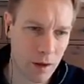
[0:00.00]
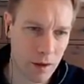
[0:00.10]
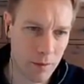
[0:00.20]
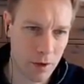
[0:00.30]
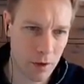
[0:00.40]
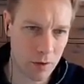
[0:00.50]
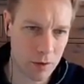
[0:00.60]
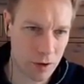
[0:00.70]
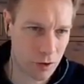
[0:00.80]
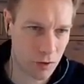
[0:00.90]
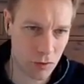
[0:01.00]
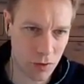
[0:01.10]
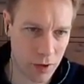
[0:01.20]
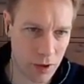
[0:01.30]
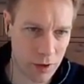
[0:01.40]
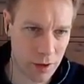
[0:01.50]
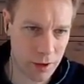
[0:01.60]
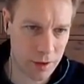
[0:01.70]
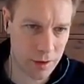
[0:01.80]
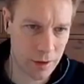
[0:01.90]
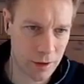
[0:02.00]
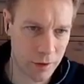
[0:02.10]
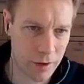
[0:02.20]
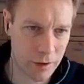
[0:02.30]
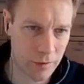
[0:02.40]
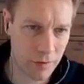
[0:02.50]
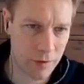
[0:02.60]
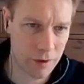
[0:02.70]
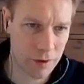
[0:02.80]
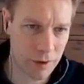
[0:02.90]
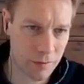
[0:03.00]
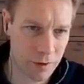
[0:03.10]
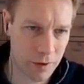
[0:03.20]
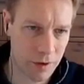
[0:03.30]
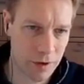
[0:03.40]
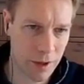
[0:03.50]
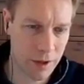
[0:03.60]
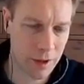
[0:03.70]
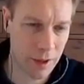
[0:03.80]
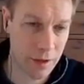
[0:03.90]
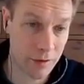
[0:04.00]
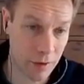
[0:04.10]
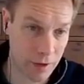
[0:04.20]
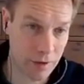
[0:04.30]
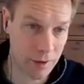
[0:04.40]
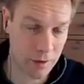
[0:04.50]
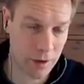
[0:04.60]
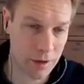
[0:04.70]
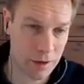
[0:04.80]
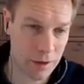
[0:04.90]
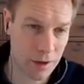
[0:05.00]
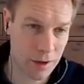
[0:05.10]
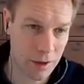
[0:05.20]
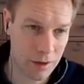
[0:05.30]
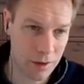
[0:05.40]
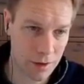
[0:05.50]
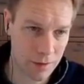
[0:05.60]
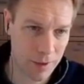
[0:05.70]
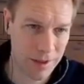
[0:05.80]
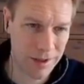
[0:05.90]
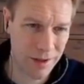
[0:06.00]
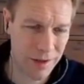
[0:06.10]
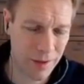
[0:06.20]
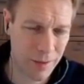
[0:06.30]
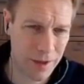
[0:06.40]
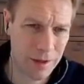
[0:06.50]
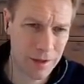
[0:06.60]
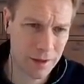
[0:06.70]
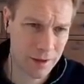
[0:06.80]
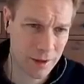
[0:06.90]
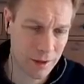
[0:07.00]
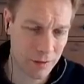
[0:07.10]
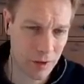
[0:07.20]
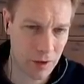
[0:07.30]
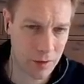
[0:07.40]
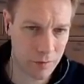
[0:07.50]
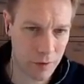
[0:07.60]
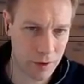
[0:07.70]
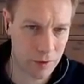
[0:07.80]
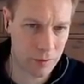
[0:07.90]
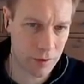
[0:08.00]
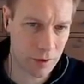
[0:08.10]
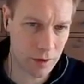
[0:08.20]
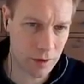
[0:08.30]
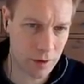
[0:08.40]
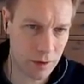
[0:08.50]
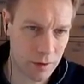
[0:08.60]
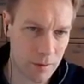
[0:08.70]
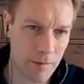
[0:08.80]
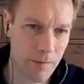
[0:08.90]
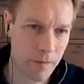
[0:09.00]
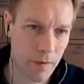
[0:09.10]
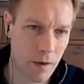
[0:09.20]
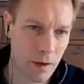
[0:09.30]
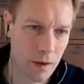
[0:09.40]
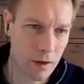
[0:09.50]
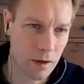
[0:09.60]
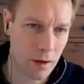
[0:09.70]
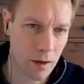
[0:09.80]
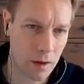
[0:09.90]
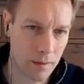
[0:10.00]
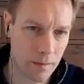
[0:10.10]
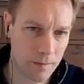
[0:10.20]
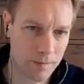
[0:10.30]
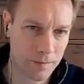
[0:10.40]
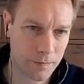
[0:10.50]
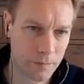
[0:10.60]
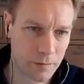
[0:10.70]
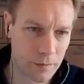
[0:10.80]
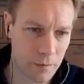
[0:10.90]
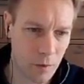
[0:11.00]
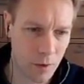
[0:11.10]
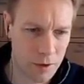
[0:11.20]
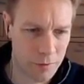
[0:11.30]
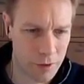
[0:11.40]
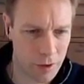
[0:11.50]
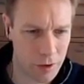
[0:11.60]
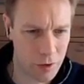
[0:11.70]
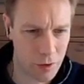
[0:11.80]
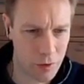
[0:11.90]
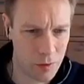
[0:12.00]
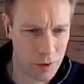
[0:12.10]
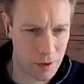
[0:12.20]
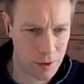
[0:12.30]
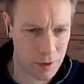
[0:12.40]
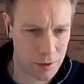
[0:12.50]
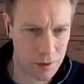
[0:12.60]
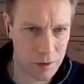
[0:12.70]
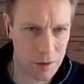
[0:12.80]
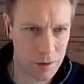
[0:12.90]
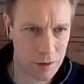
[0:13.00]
But don't destroy, like it only takes a reference to self, so it doesn't actually iterate to do this. It just says, please, can you tell me? And if you can't, fine, just return none. Why does it return two things?